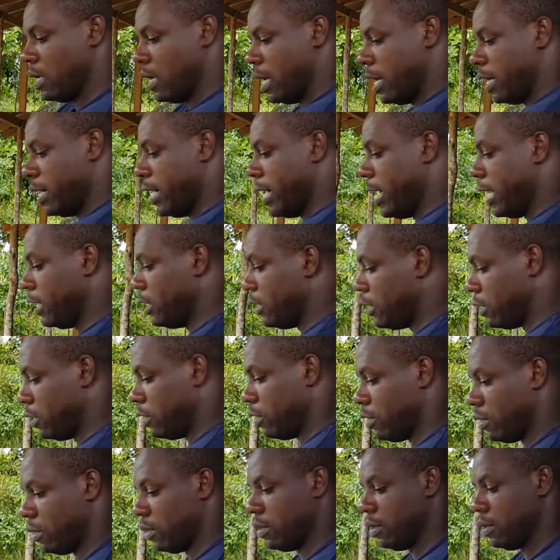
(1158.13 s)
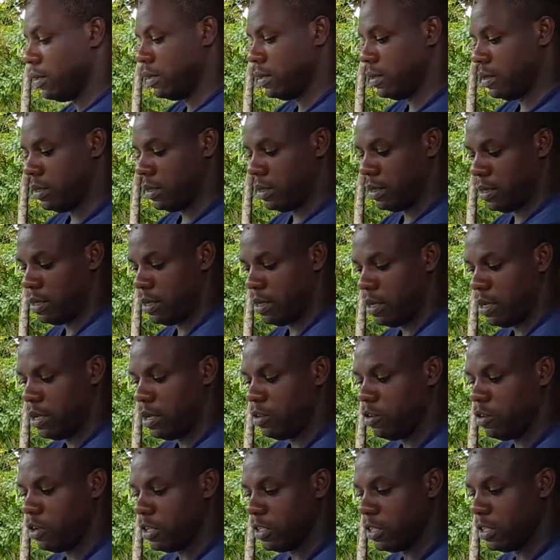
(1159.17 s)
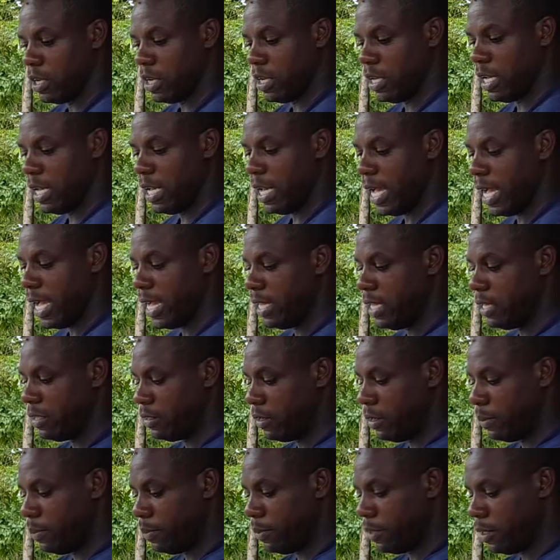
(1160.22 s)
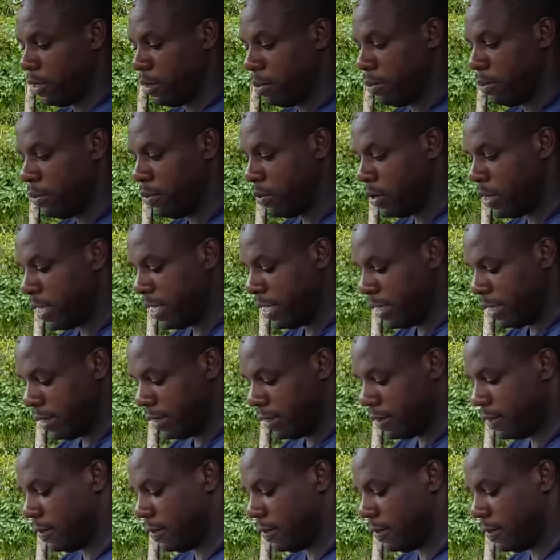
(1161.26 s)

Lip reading: Alright, so just gonna line it up some more.